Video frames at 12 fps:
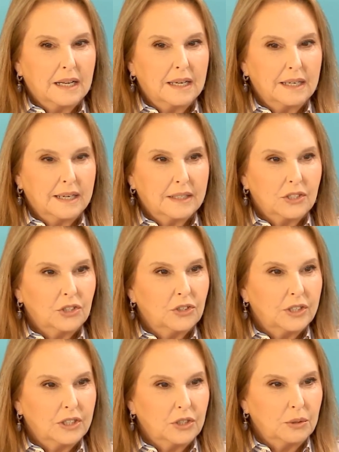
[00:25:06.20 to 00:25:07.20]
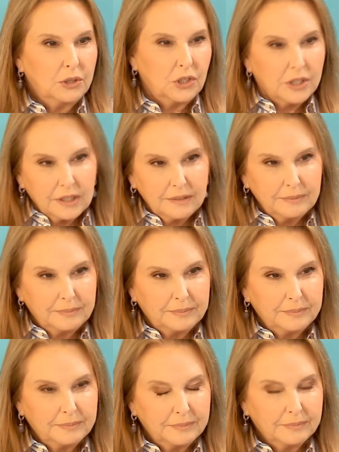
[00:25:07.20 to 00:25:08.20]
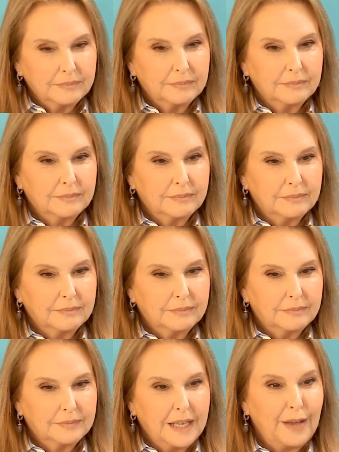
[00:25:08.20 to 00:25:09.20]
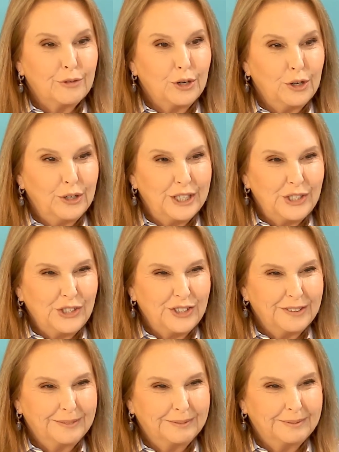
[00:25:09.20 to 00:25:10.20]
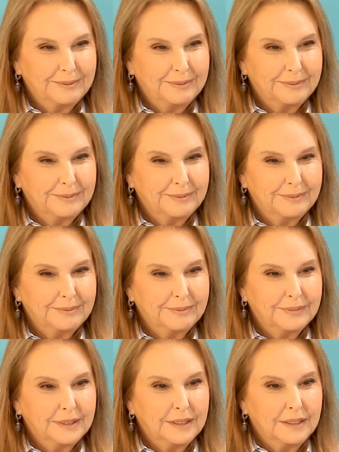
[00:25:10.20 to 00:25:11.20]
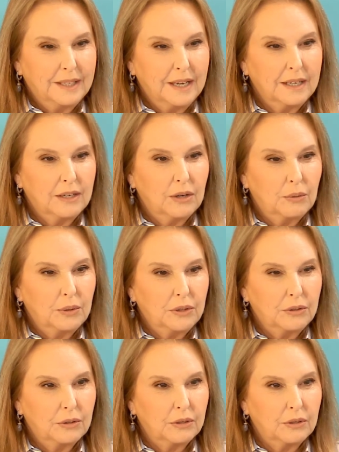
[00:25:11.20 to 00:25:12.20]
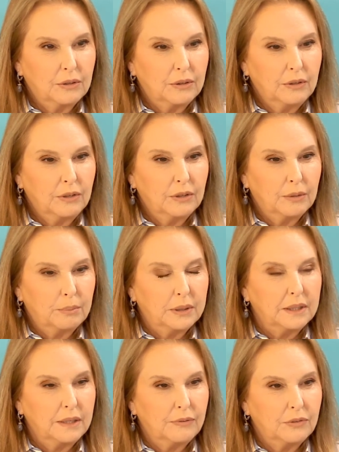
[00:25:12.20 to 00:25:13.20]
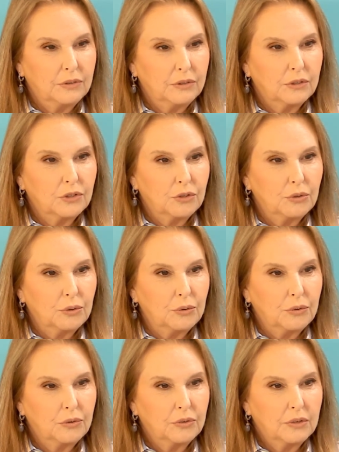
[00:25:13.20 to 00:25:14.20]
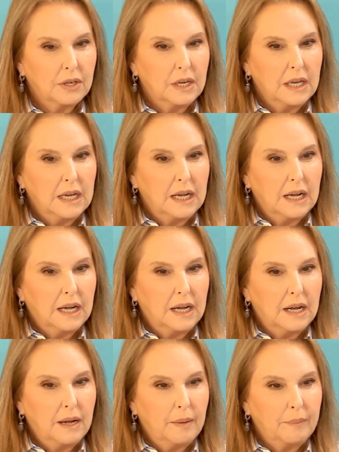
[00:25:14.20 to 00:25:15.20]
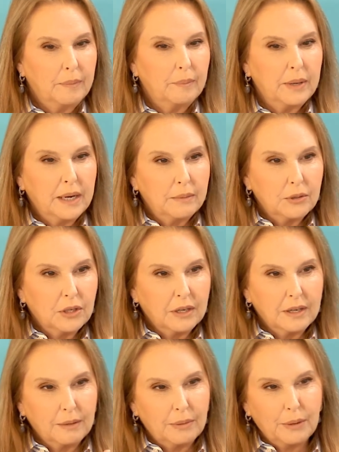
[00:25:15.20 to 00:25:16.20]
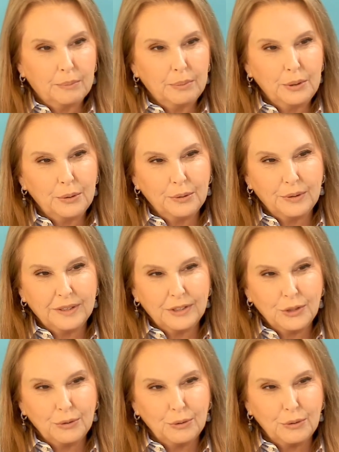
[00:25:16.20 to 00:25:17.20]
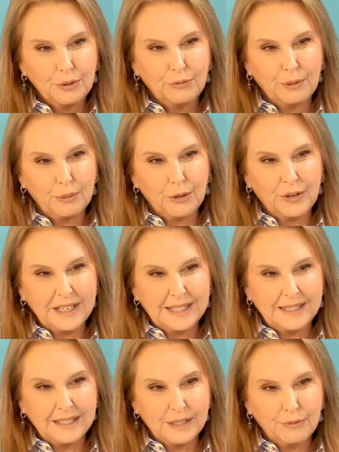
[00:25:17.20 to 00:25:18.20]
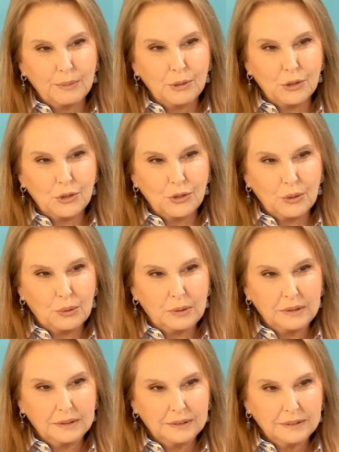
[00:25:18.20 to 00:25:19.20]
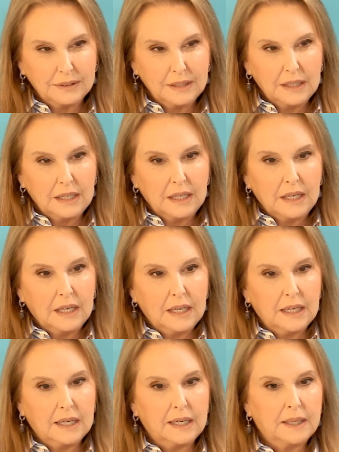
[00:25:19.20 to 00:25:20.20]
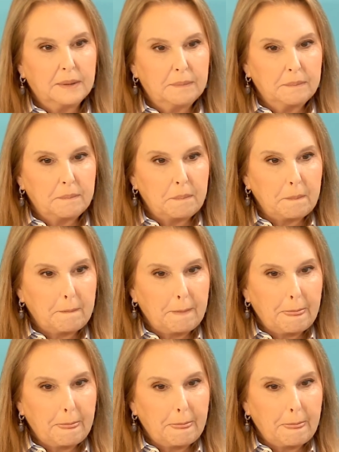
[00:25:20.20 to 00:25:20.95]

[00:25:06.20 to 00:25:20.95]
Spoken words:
connect to your intuition, have courage, and go with your beliefs, your truths. But I'm talking about pure truths from your essence, from your soul. If